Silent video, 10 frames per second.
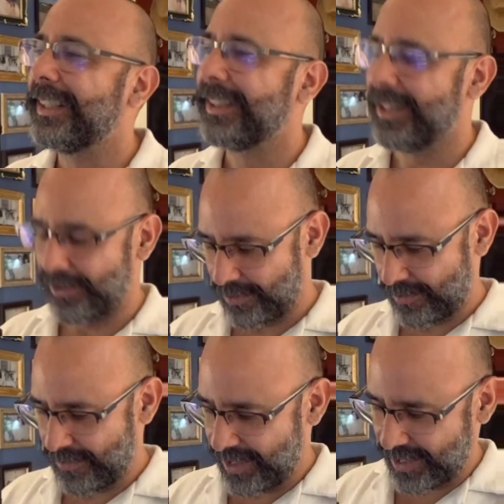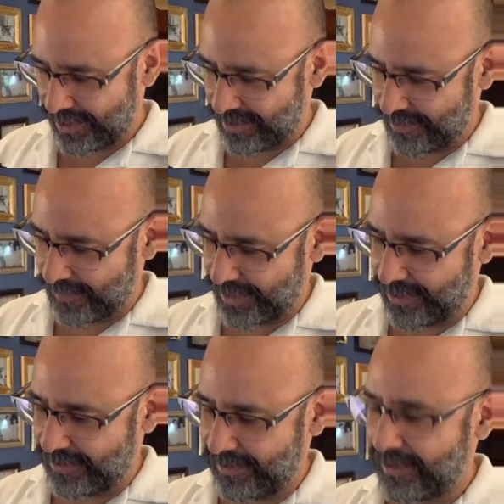the recent terms.
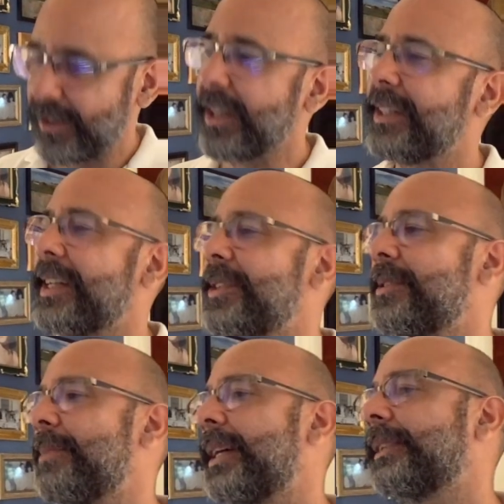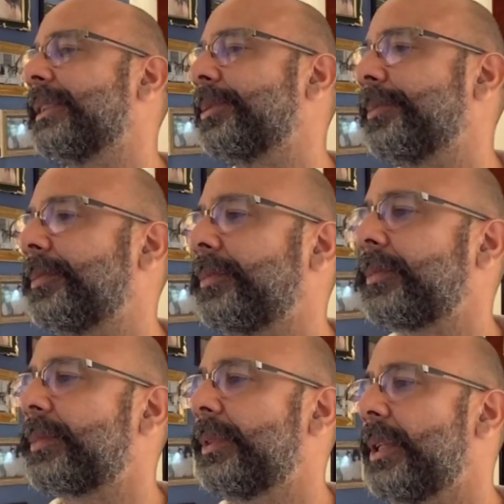Attention maxing.
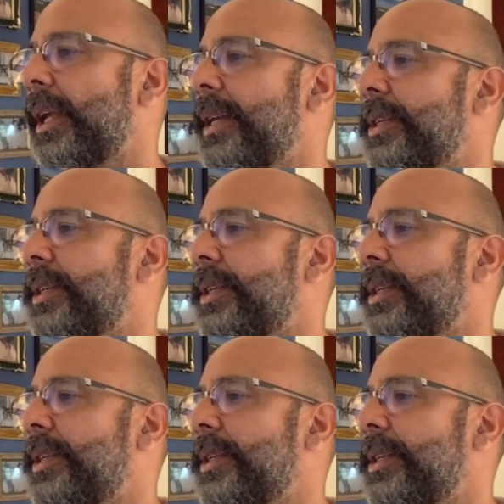And